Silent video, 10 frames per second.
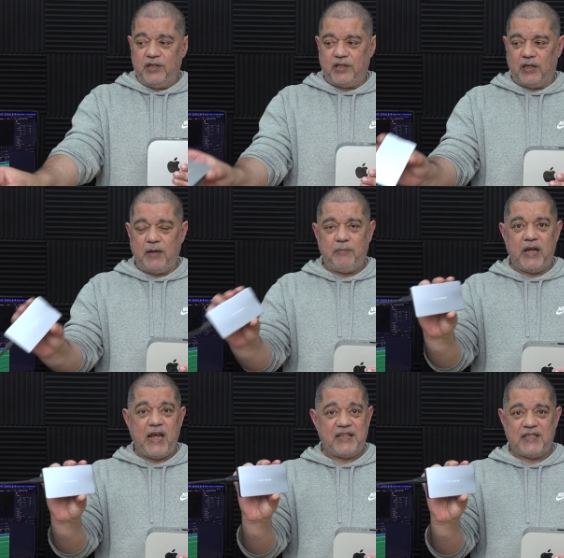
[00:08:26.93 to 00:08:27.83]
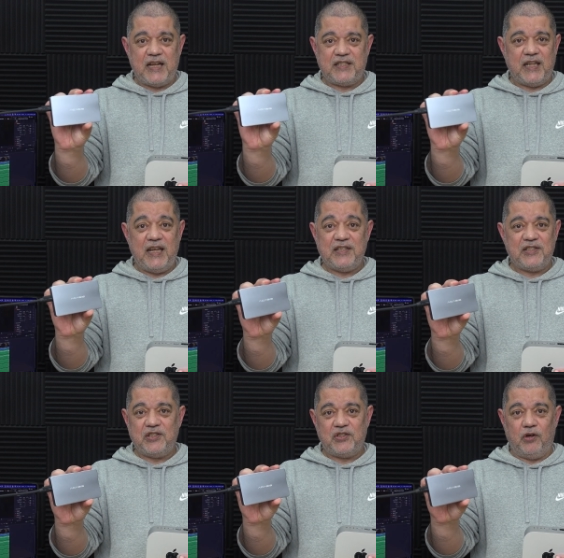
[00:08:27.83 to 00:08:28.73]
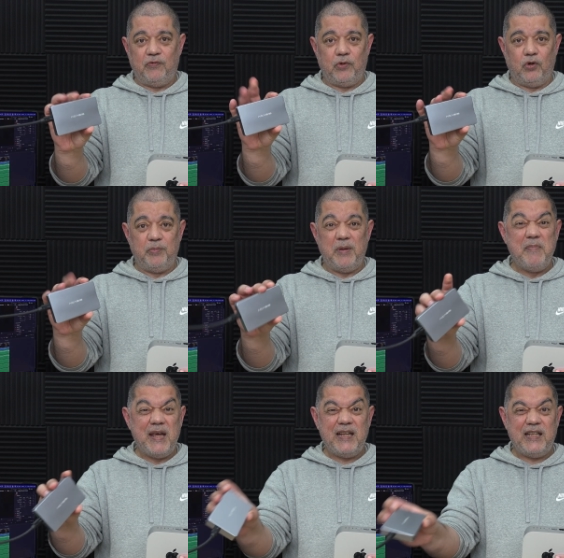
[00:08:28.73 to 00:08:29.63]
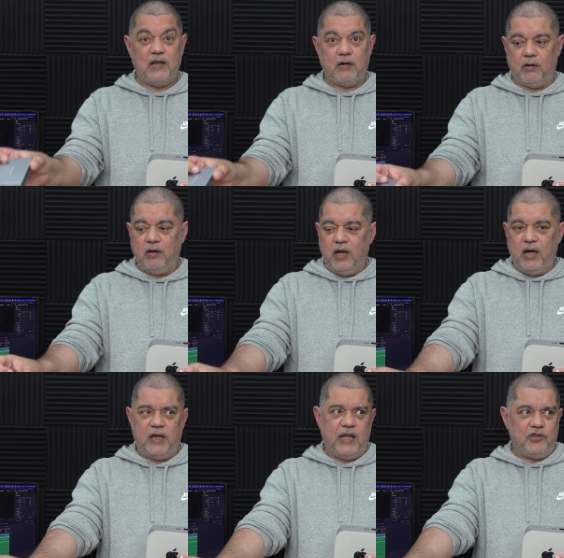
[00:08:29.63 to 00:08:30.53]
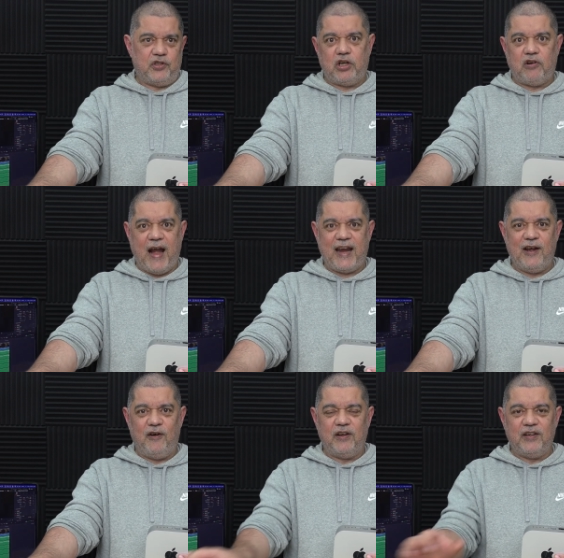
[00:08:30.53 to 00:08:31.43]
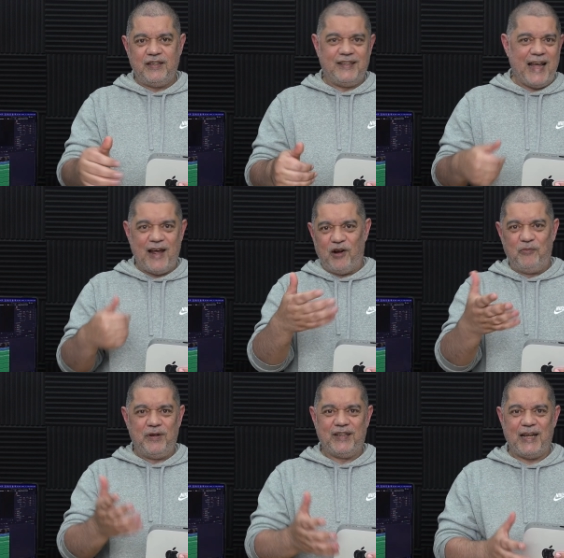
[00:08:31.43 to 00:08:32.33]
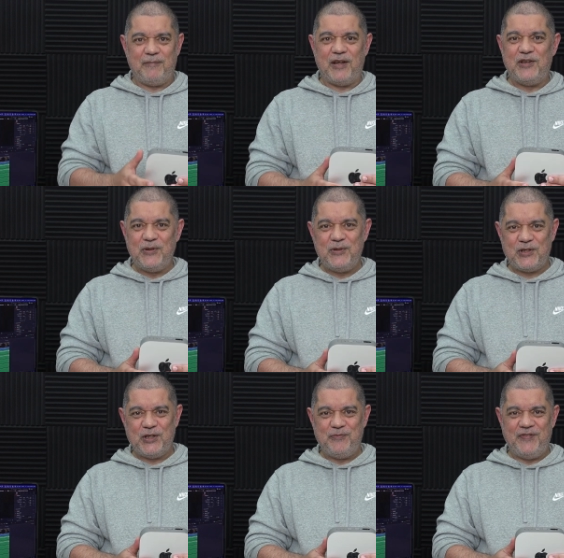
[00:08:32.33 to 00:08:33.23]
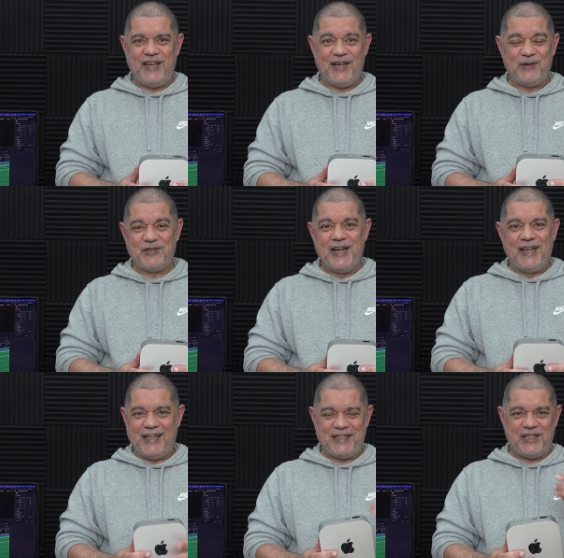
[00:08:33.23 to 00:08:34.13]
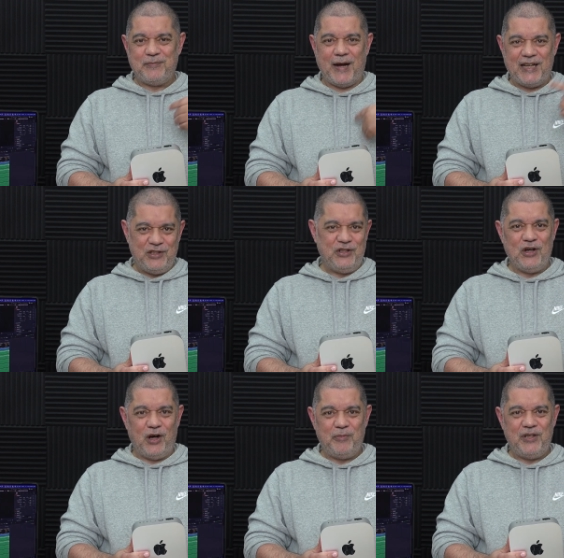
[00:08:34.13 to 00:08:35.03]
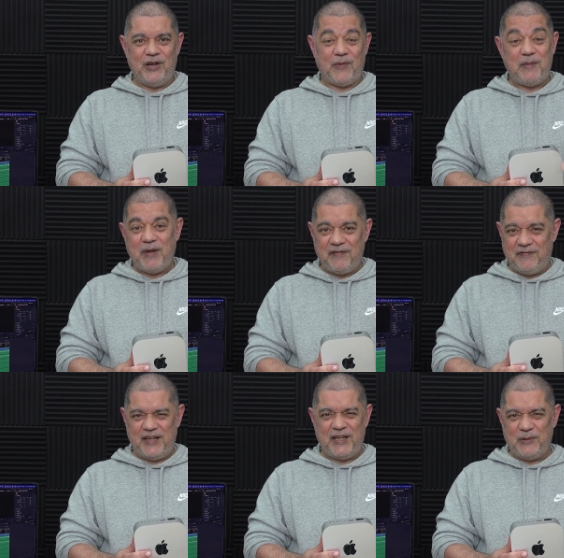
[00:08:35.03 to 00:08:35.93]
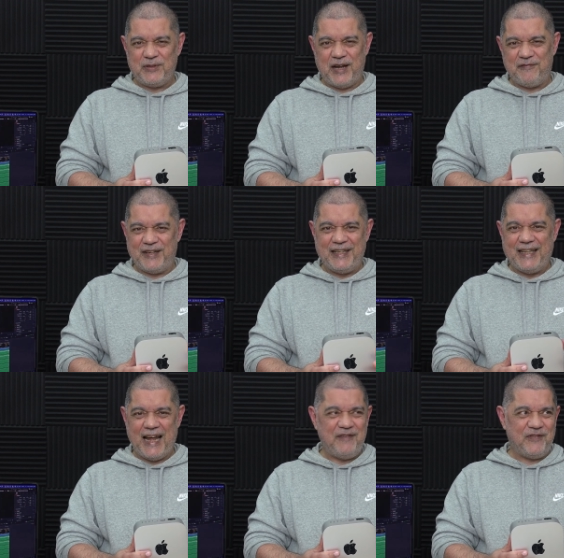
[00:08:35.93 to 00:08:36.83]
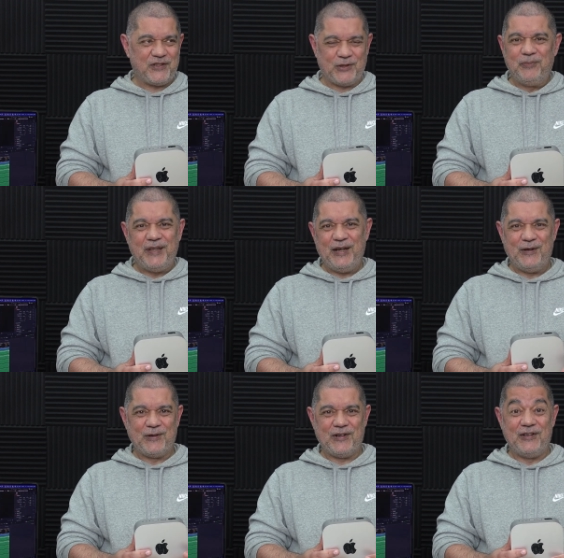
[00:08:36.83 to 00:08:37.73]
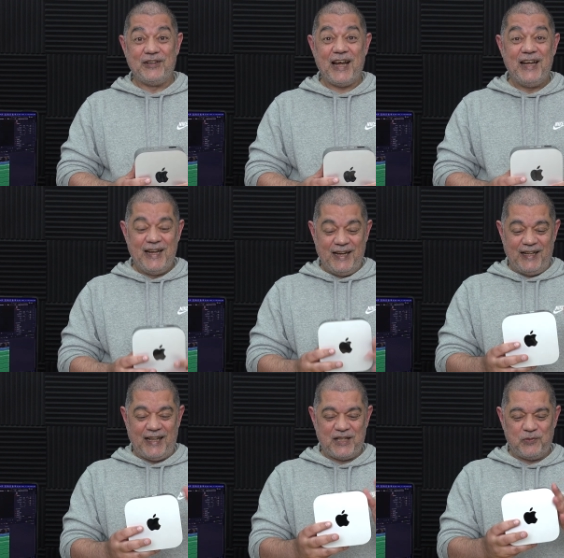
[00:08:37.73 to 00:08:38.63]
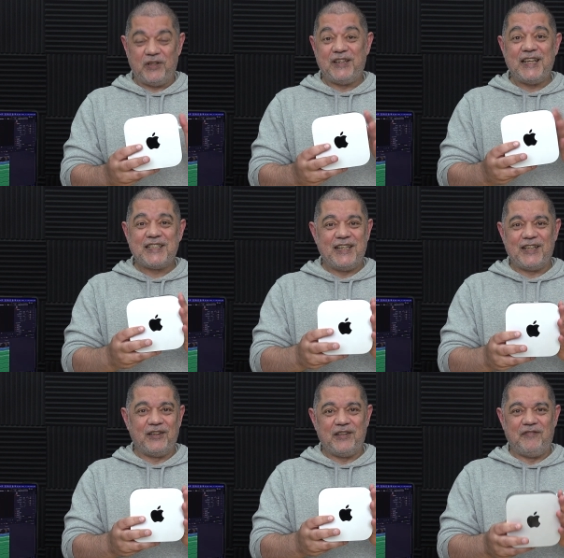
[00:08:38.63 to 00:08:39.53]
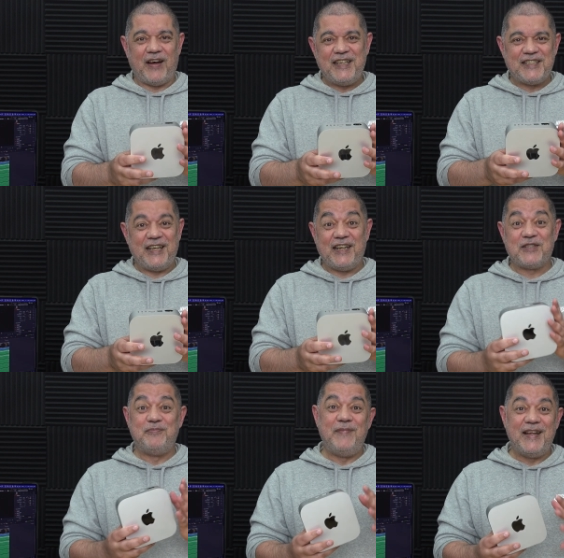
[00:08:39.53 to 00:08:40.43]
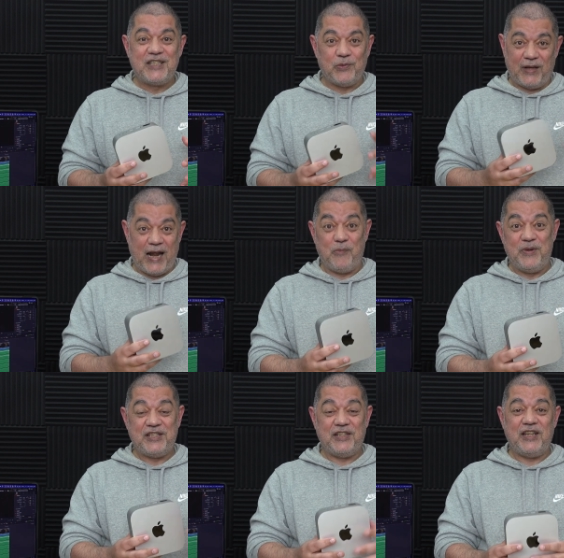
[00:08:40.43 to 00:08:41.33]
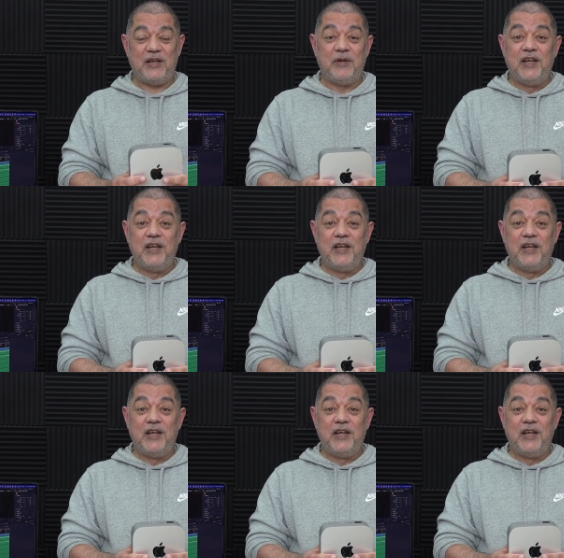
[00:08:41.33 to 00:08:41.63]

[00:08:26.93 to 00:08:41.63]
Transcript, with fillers: to like my SSDs and stuff with all my media on and then just crack on and get on with like my YouTube videos. This is my job, you know, I make videos every day for something or another, and that's what this little device here is meant to allow me to do.